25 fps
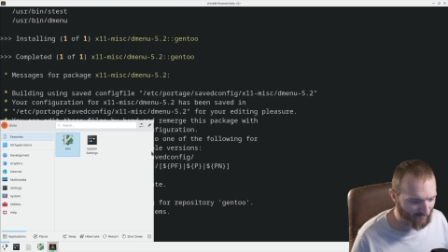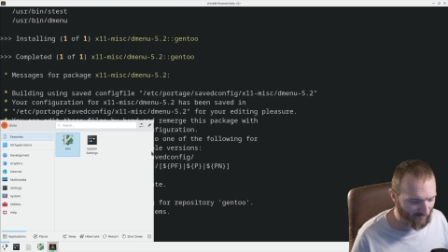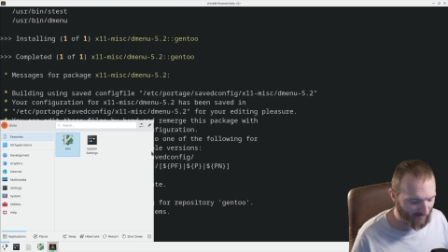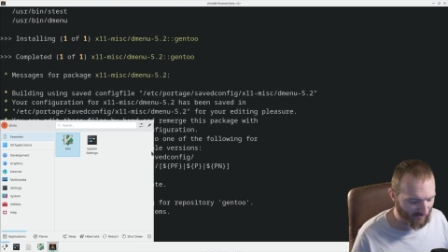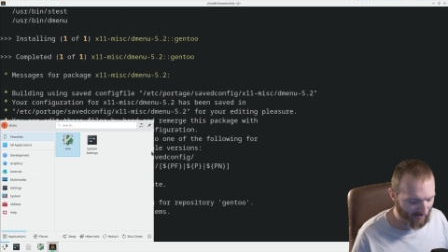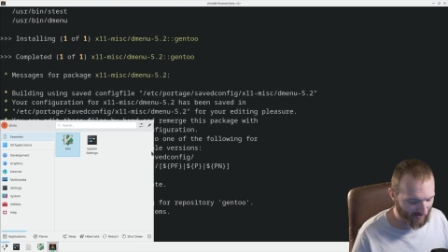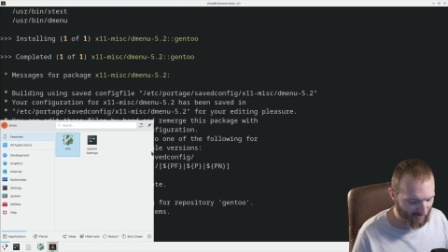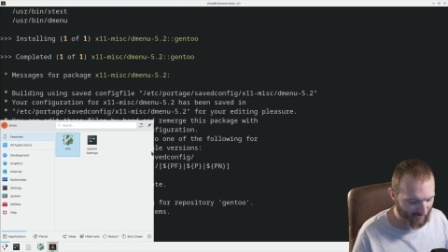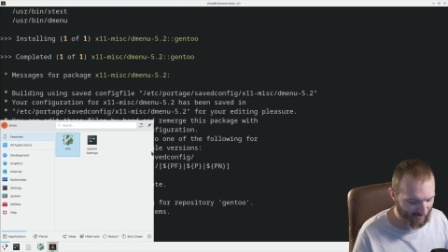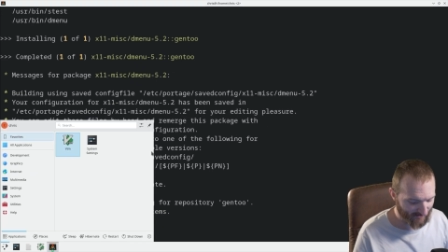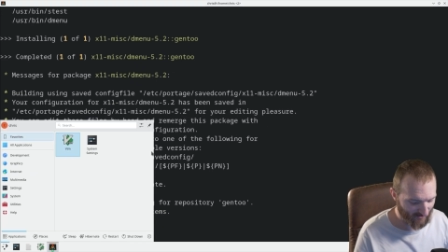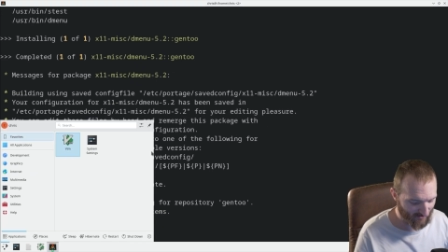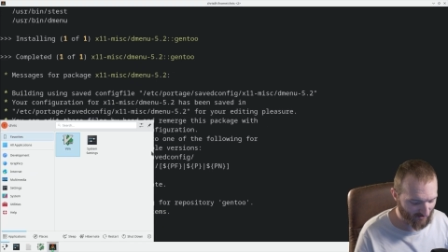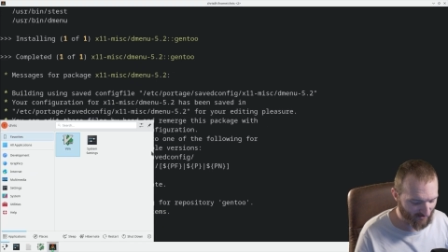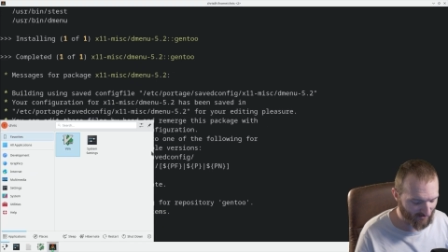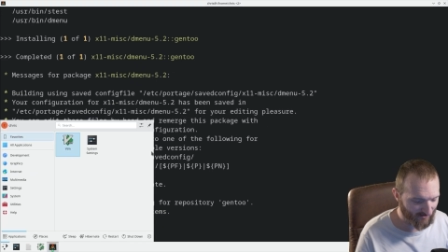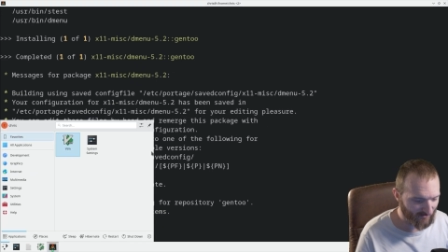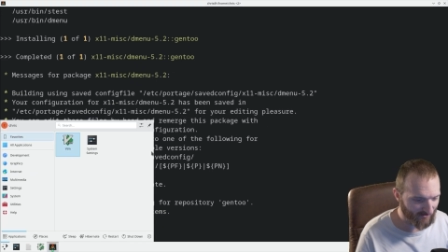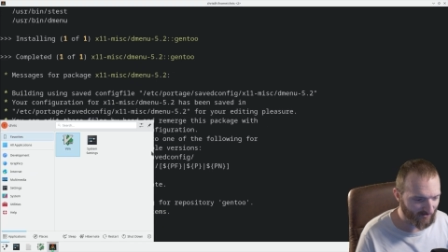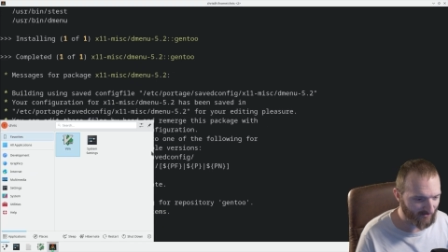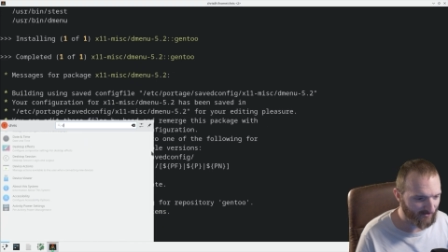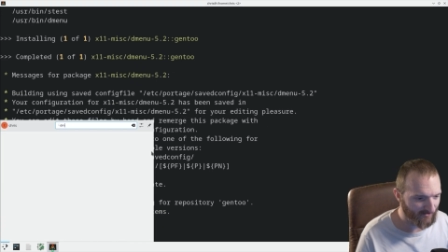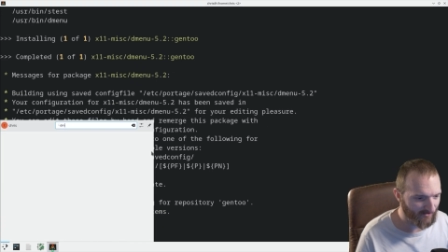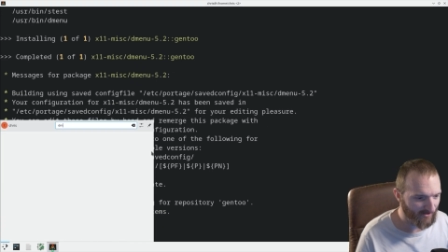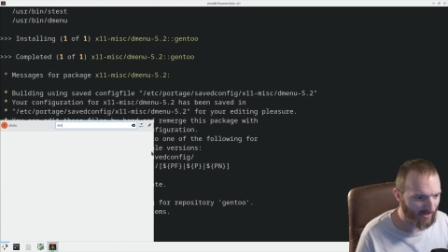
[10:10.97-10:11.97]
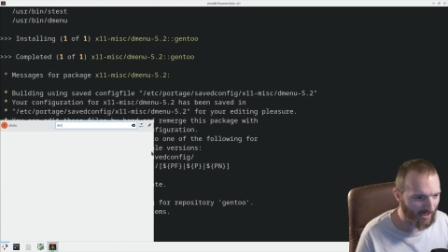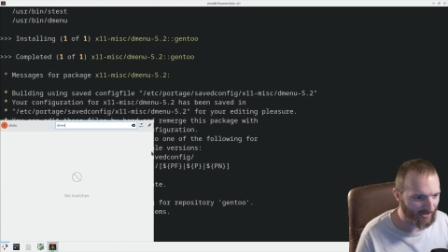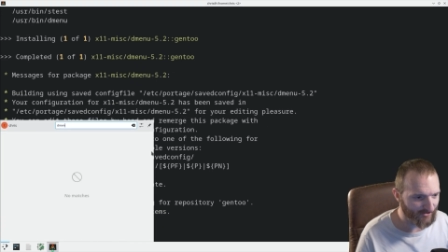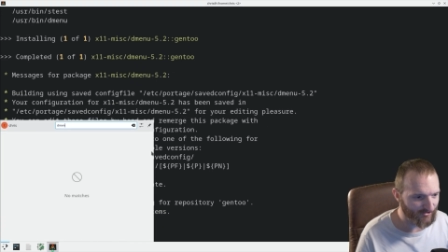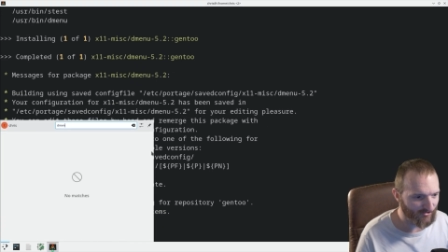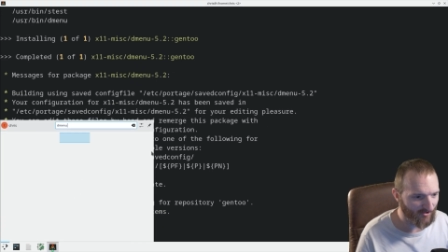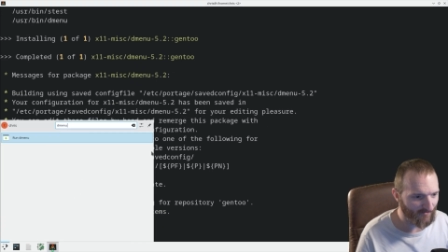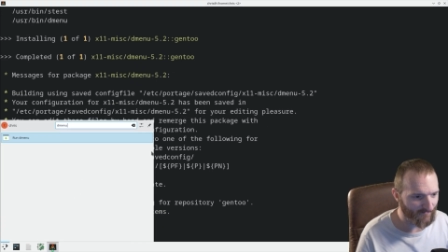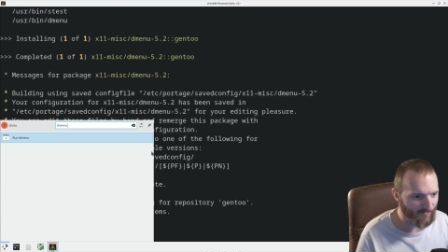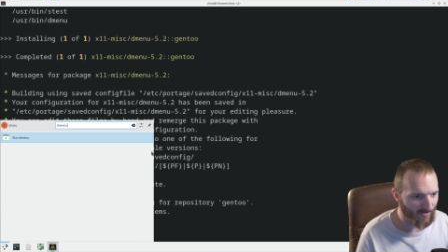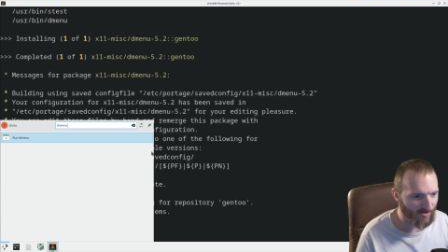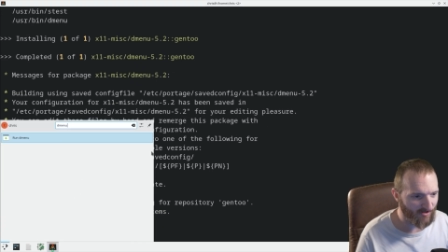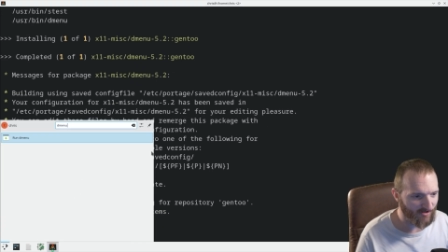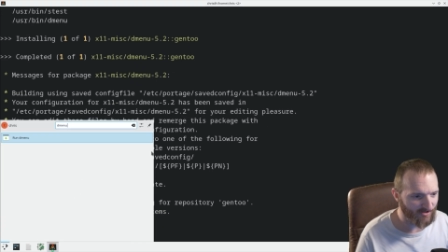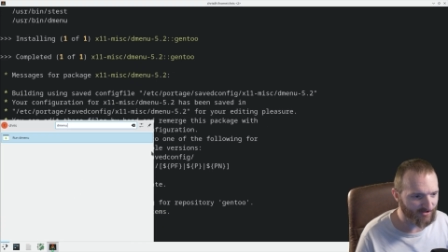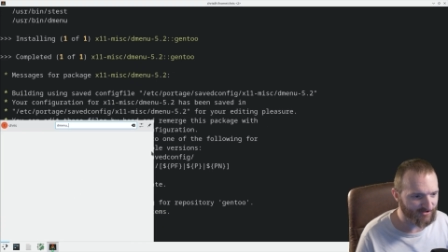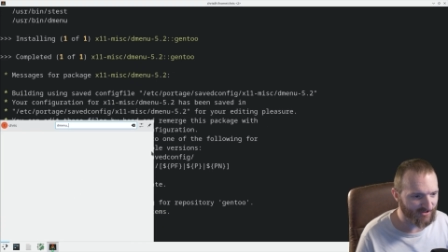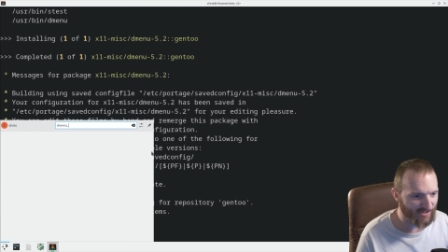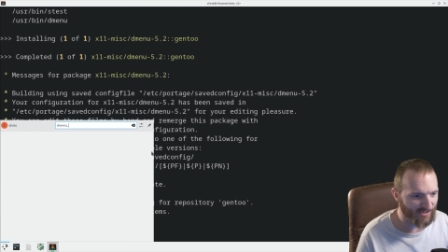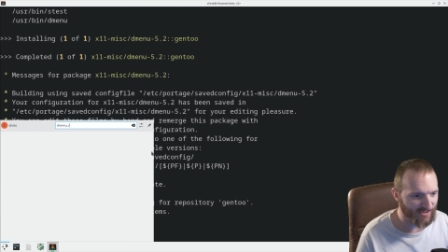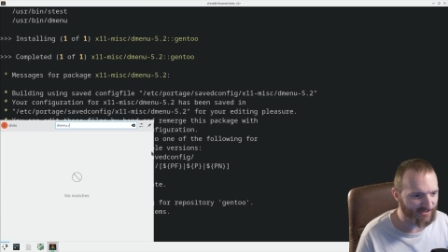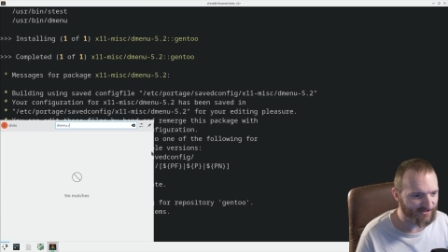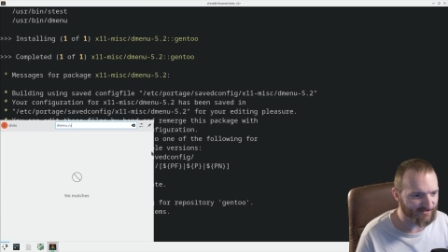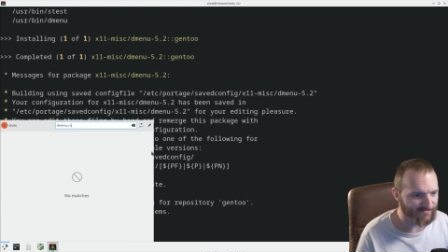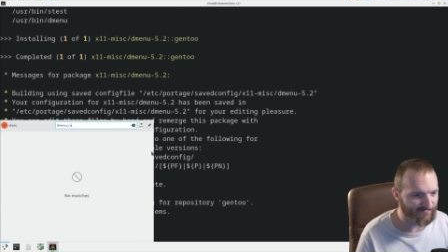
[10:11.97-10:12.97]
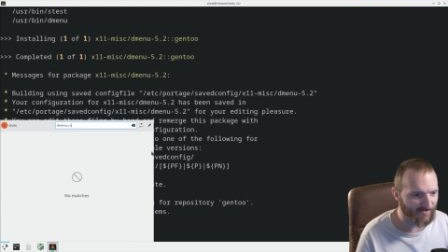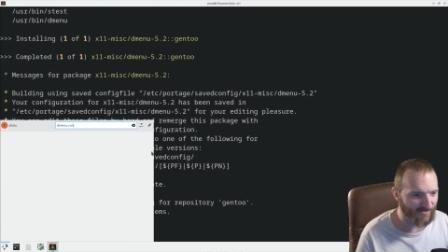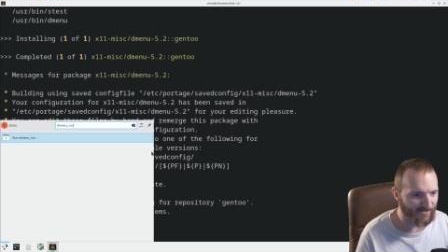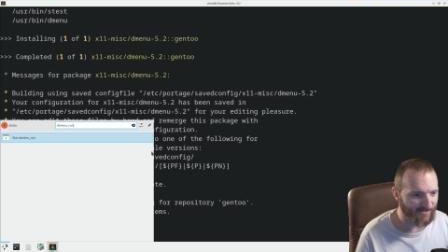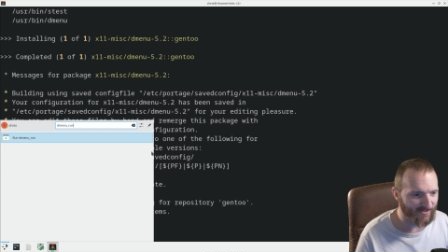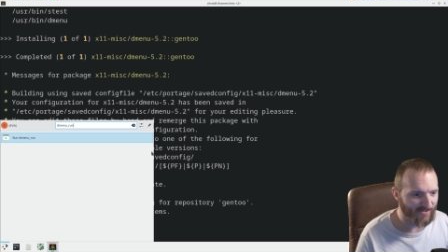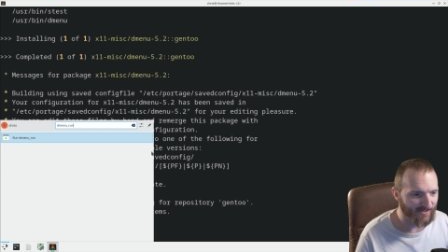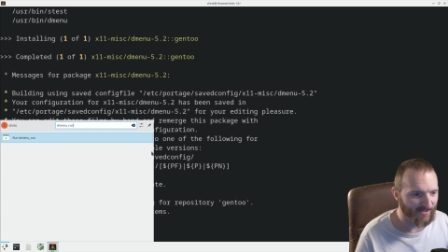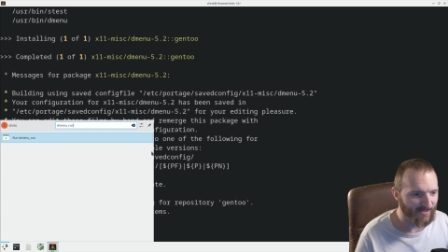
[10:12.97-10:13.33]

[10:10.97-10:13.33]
you uh, know, I do apologize, but